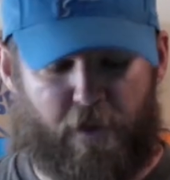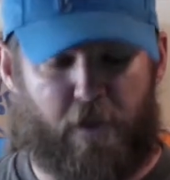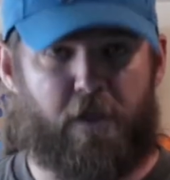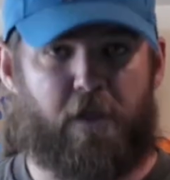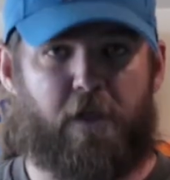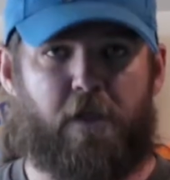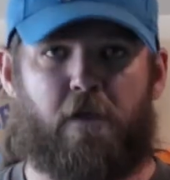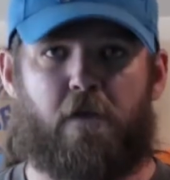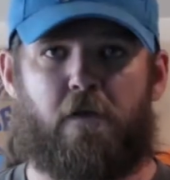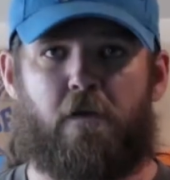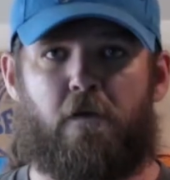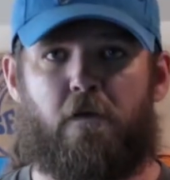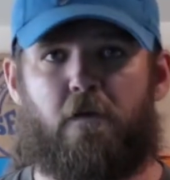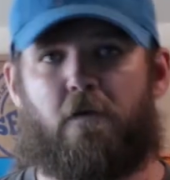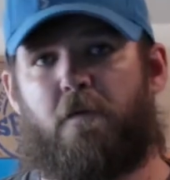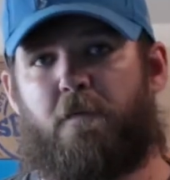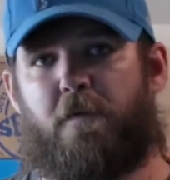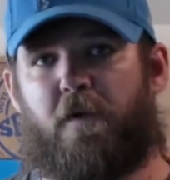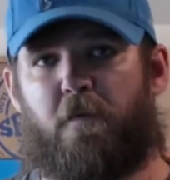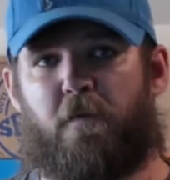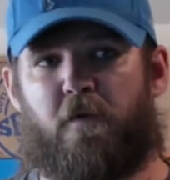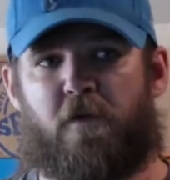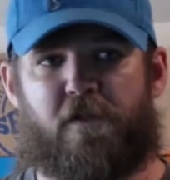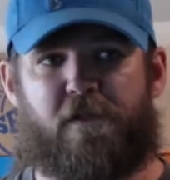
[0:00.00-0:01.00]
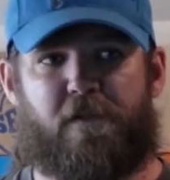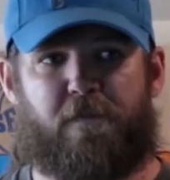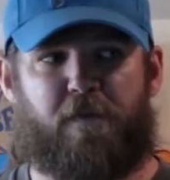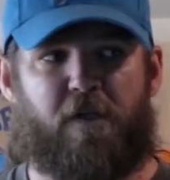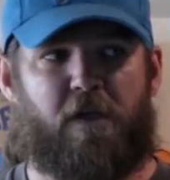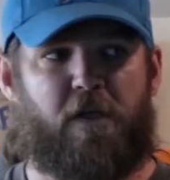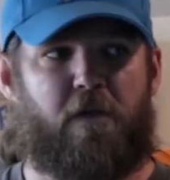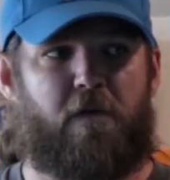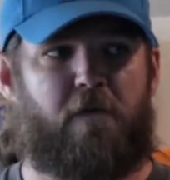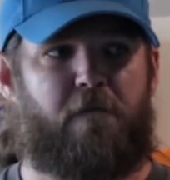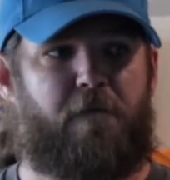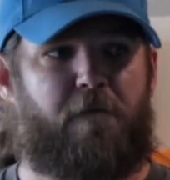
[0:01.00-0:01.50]
I needed a little bit more
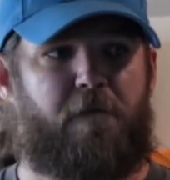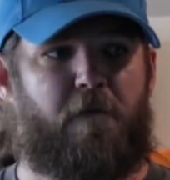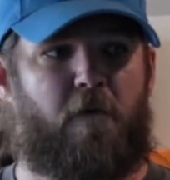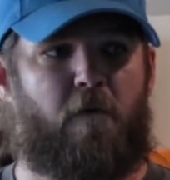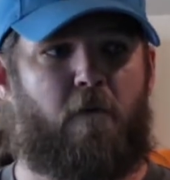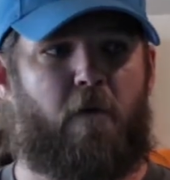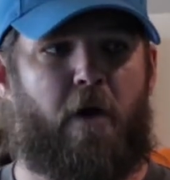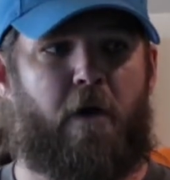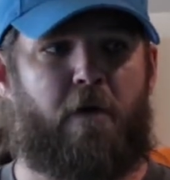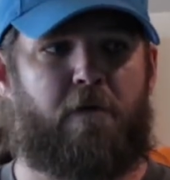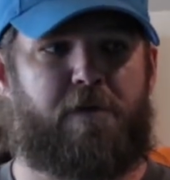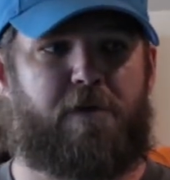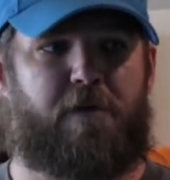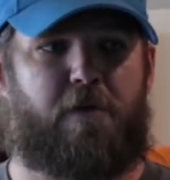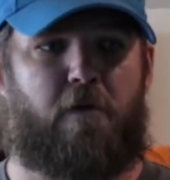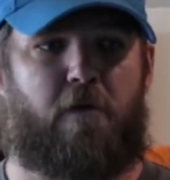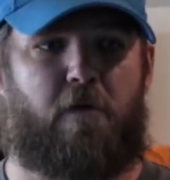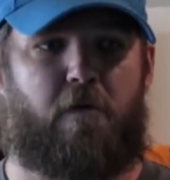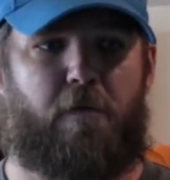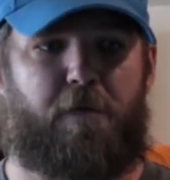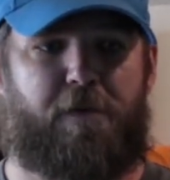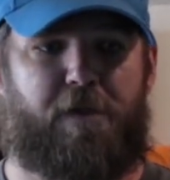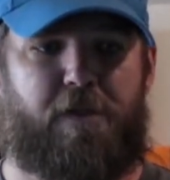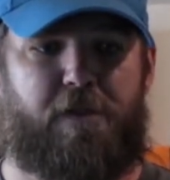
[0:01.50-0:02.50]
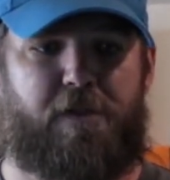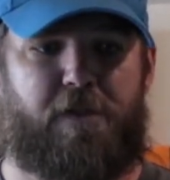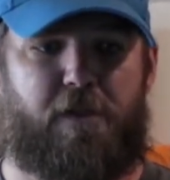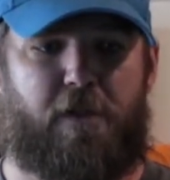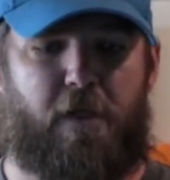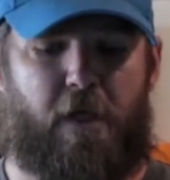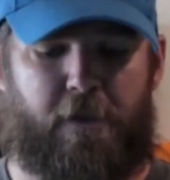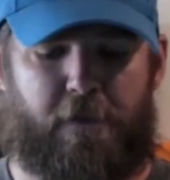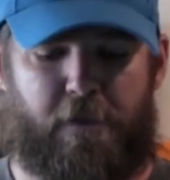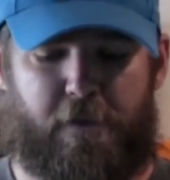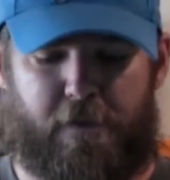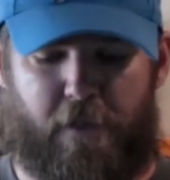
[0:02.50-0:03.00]
speed for what I was throwing with this
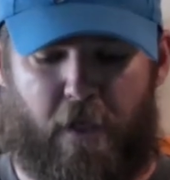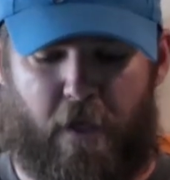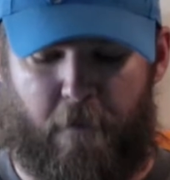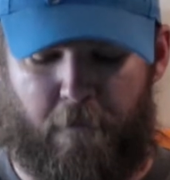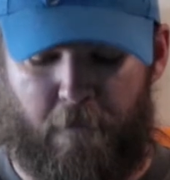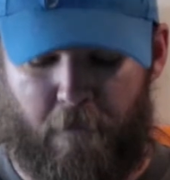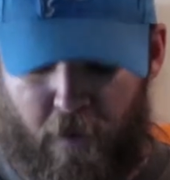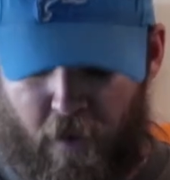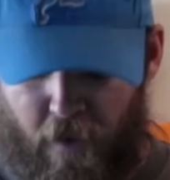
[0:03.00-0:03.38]
at the time.